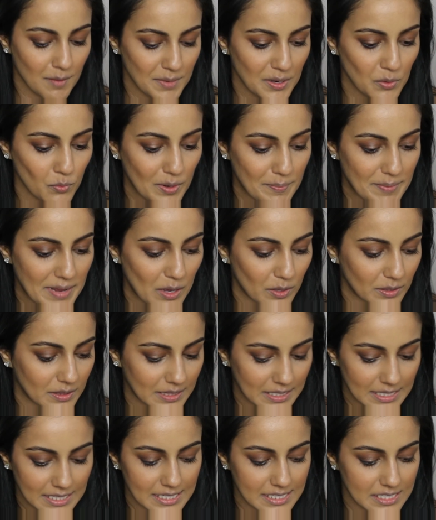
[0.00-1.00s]
I'm going to whip
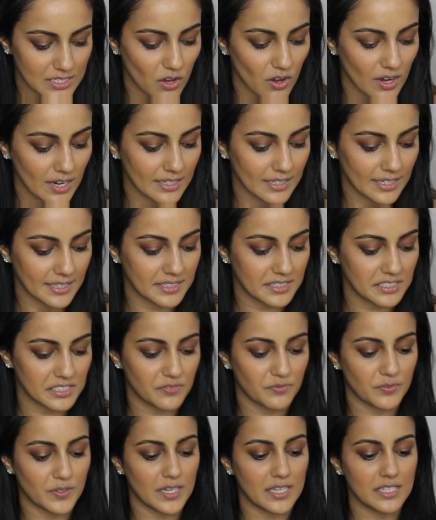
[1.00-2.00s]
out these
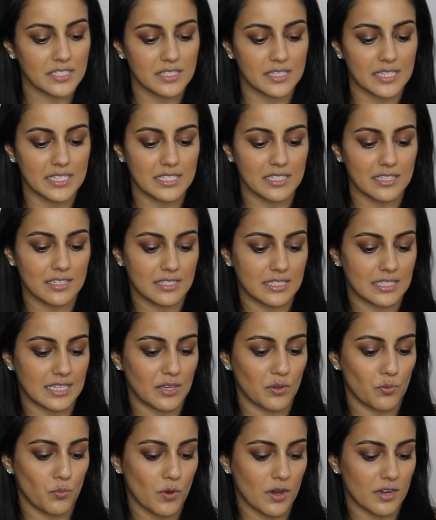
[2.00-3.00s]
eyeliners first. This is
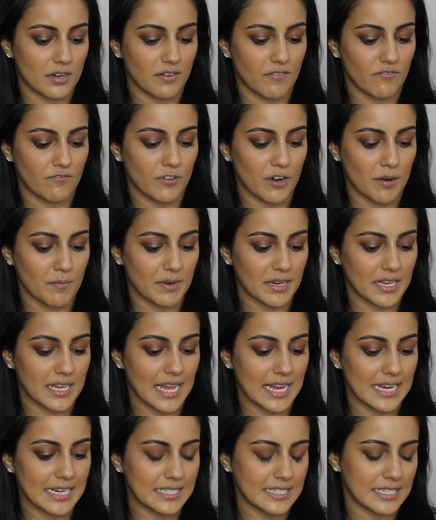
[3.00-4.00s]
the one from
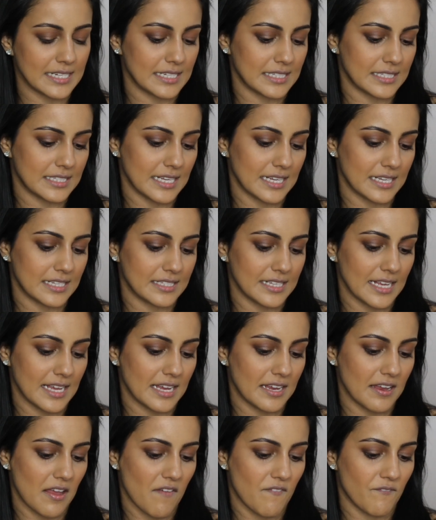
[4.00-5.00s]
Kate. It is
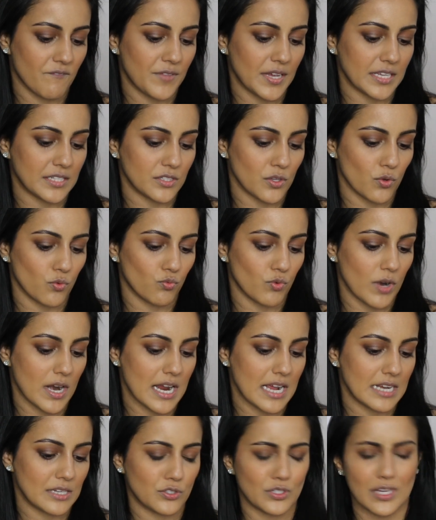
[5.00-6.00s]
a Fit
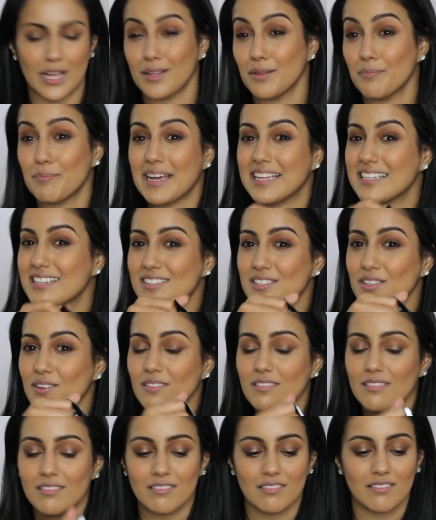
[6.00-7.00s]
Rare Gel
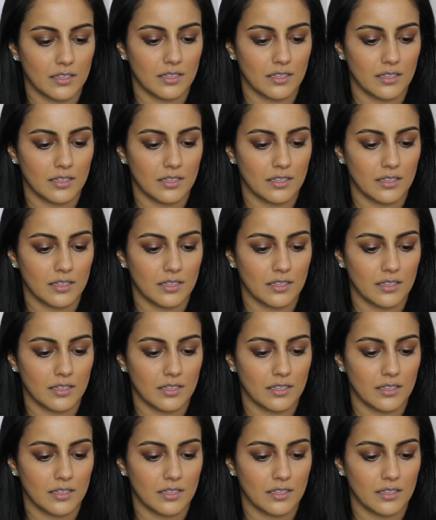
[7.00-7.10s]
Pencil.